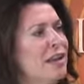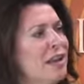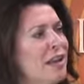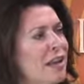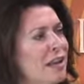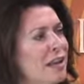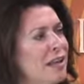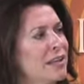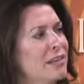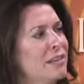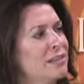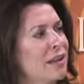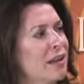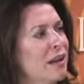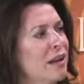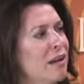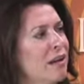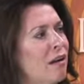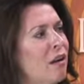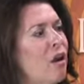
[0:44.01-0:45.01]
and
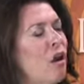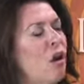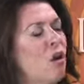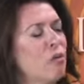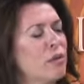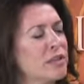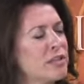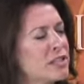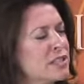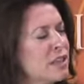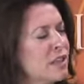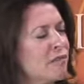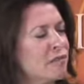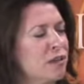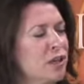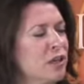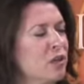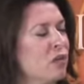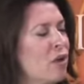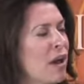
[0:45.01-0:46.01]
always
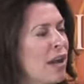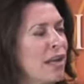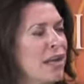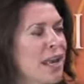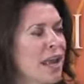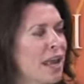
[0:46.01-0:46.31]
suffering chronic